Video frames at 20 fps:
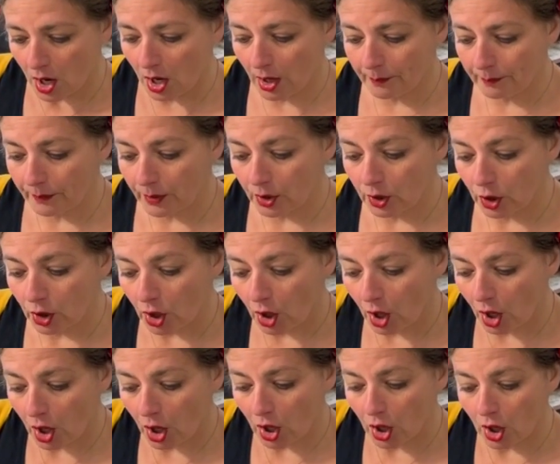Um,
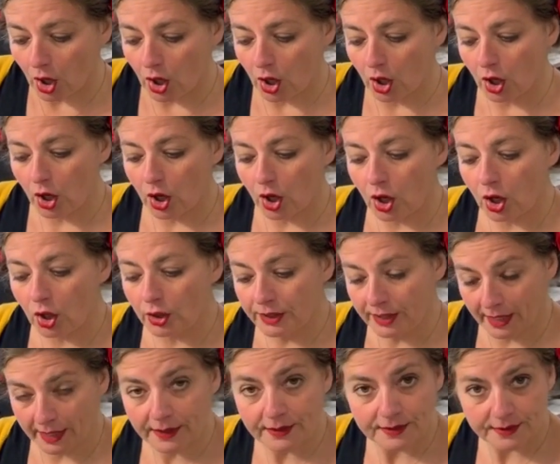
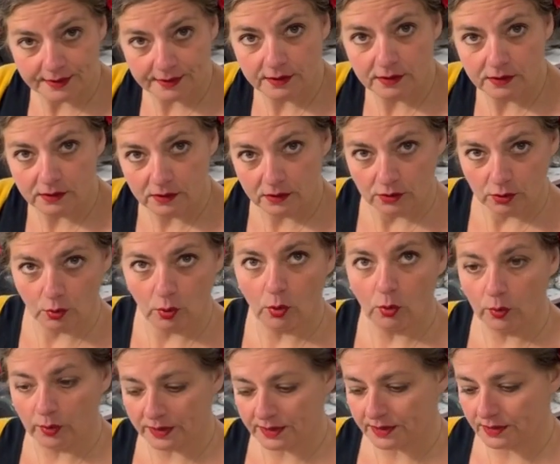yes, you
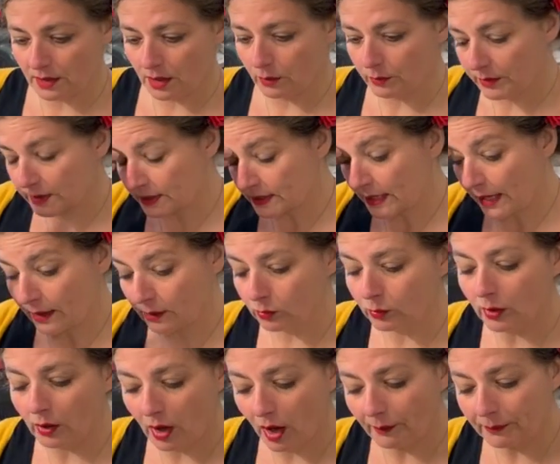always start with the tail.
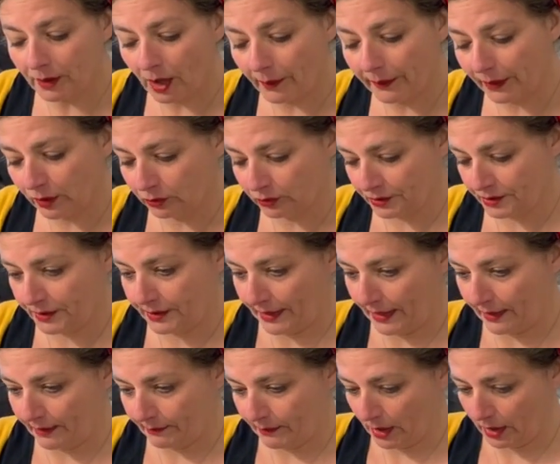Well, I'm going on to
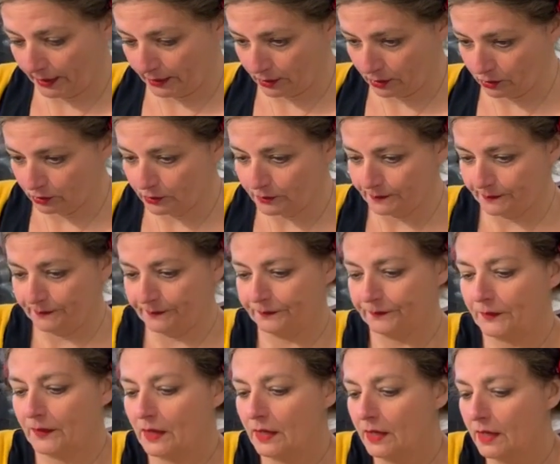that, Michael.
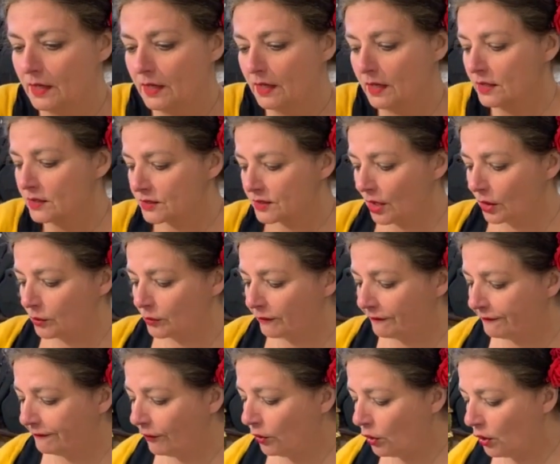So
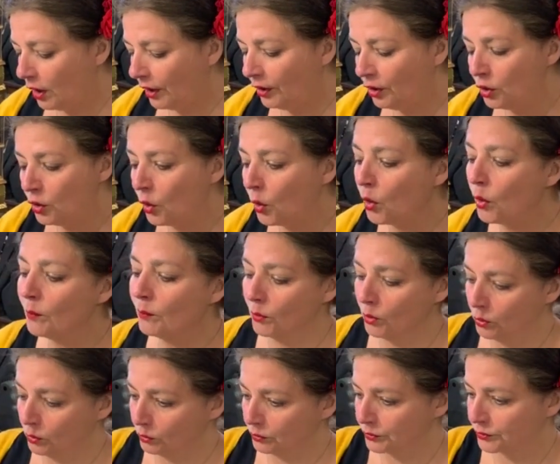for a
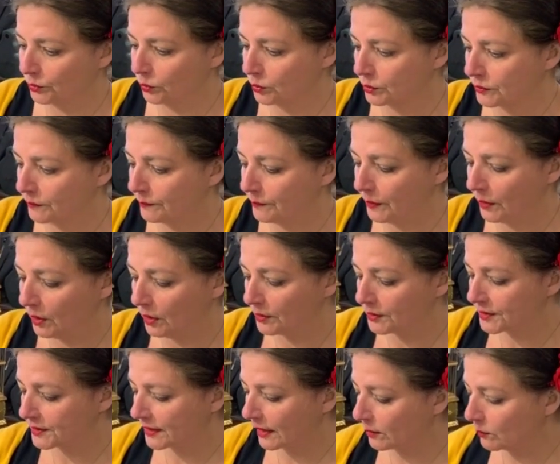normal sort of
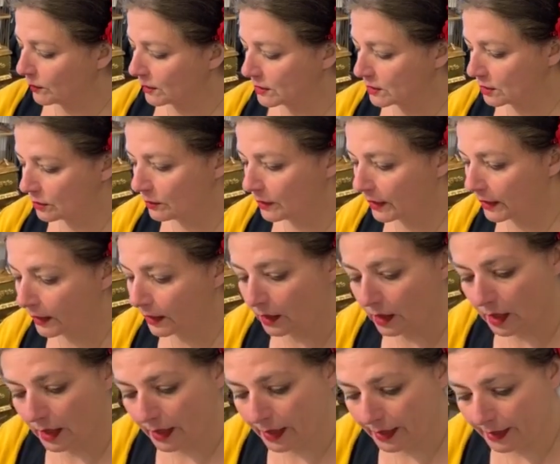bird, say we're
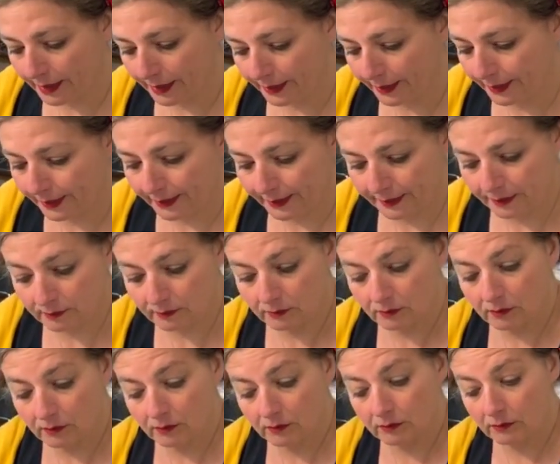doing a
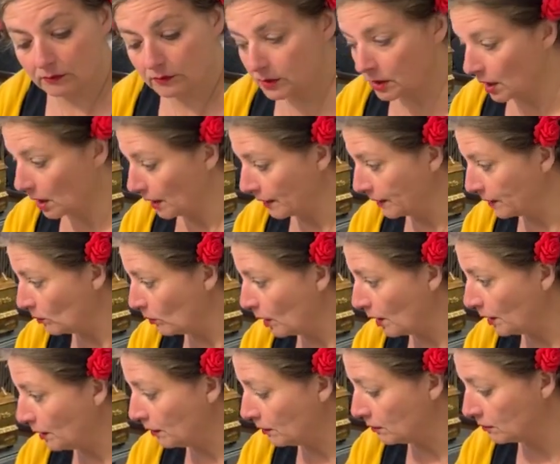tiny one,